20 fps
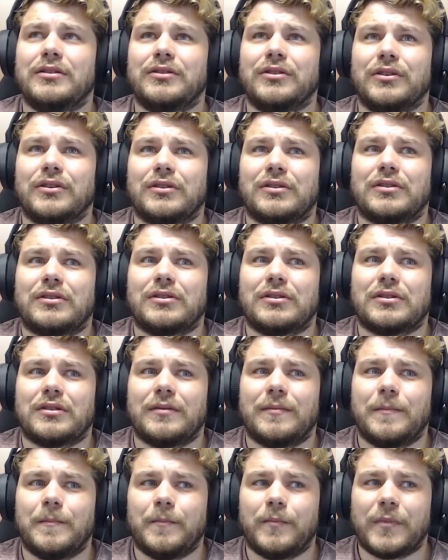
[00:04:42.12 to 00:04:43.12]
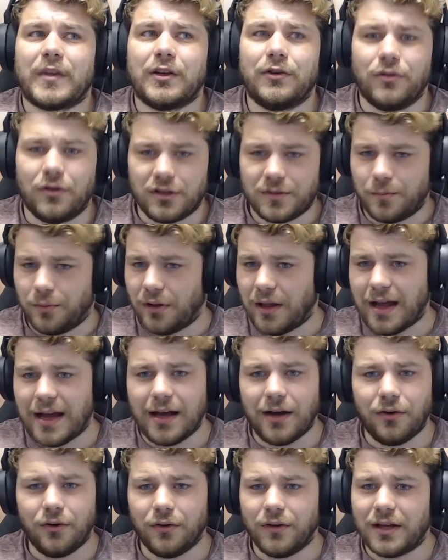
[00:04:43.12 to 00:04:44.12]
just
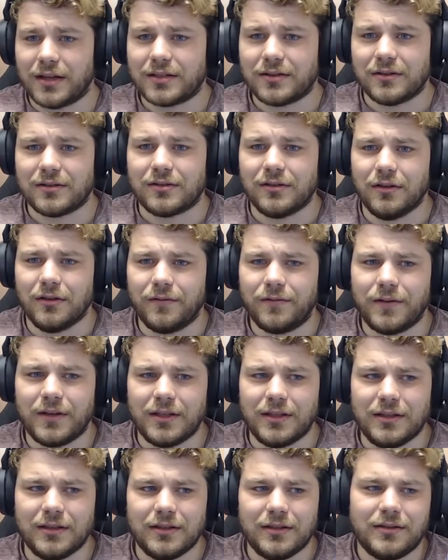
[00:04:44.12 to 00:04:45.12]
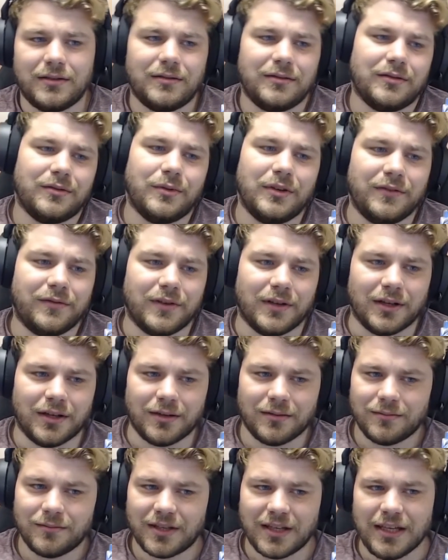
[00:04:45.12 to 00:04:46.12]
cross-plat, all that sort of stuff, you
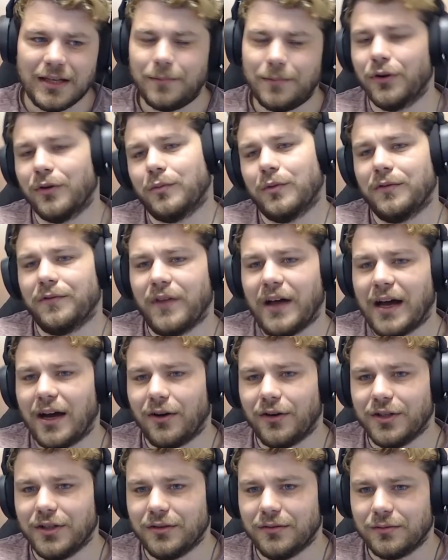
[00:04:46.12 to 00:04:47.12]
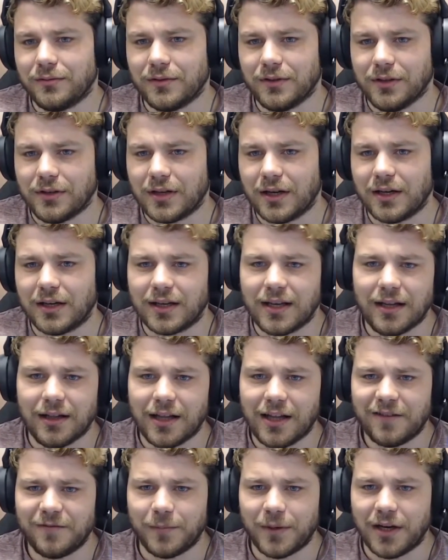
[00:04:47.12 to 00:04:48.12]
either keep up with that or you kind of get
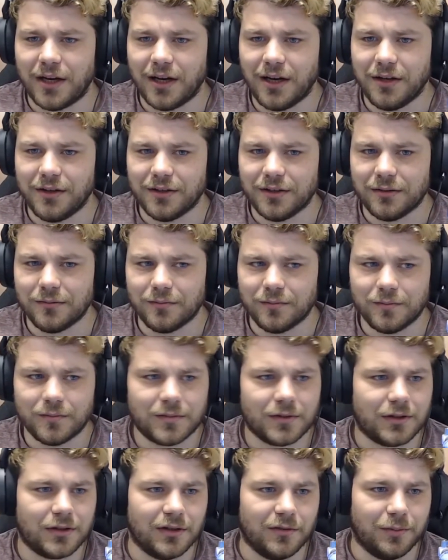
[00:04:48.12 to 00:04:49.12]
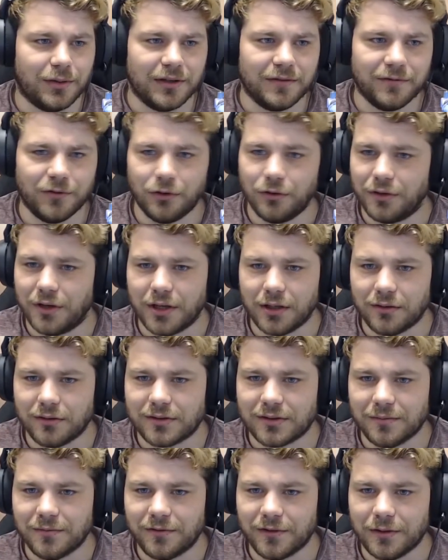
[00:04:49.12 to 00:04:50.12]
left behind and go play Fortnite or
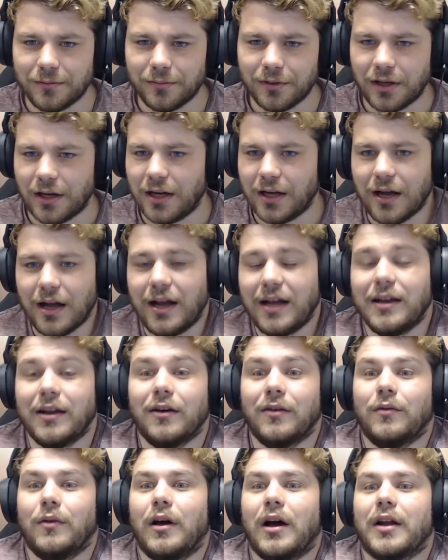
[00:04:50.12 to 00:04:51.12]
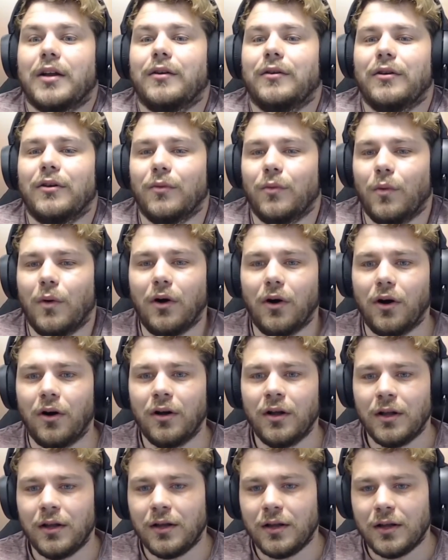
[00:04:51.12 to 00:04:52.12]
something. But I don't know what